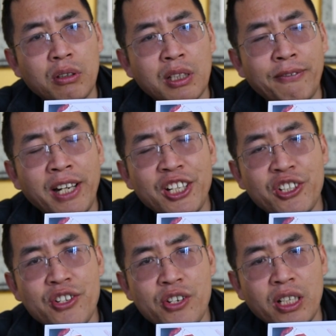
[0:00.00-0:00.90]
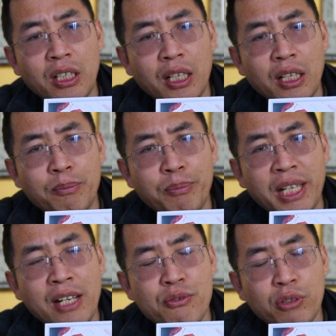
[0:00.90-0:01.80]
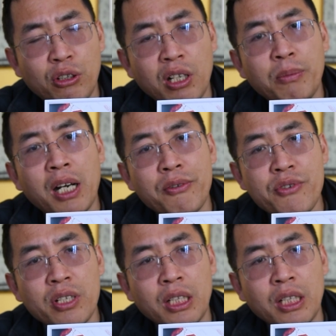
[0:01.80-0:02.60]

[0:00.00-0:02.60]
villagers began to talk about